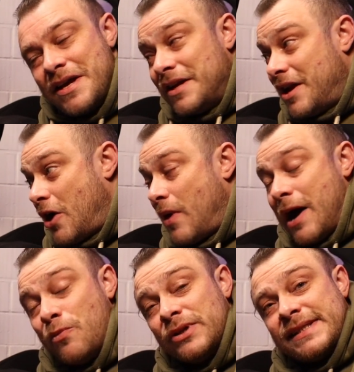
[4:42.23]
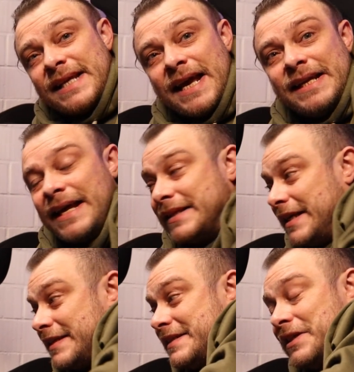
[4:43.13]
Now I would say that
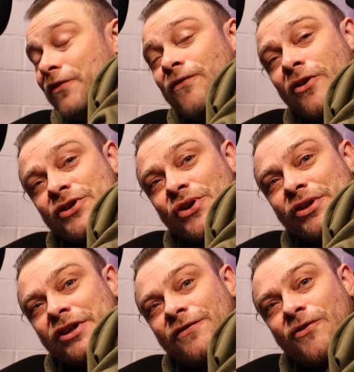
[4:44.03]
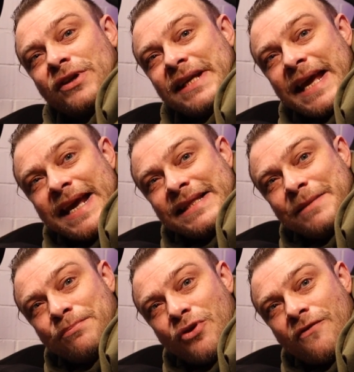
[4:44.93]
it still falls under the
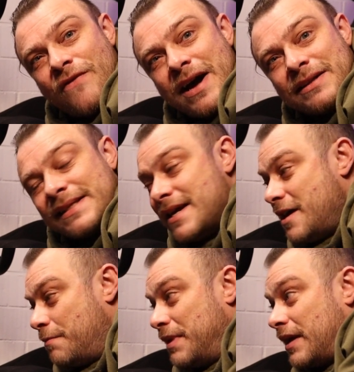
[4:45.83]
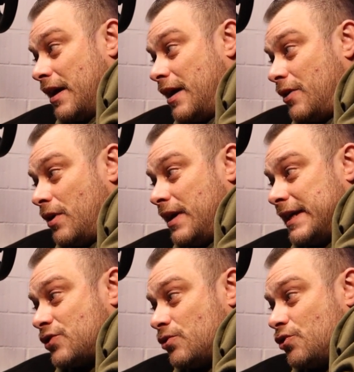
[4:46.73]
4080 profiles,
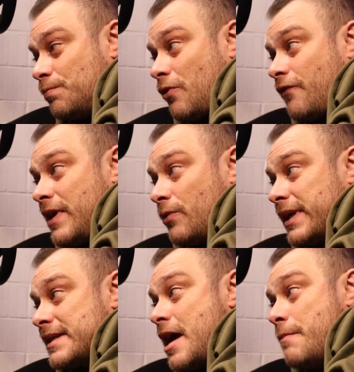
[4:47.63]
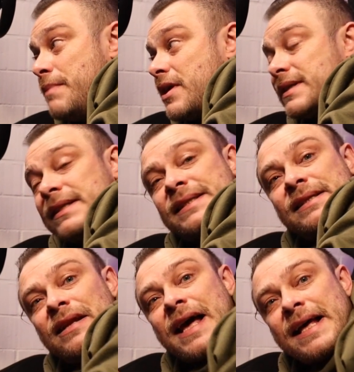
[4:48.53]
extrusion profile rigs, because it
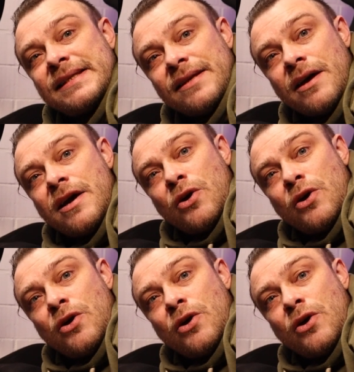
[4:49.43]
still has the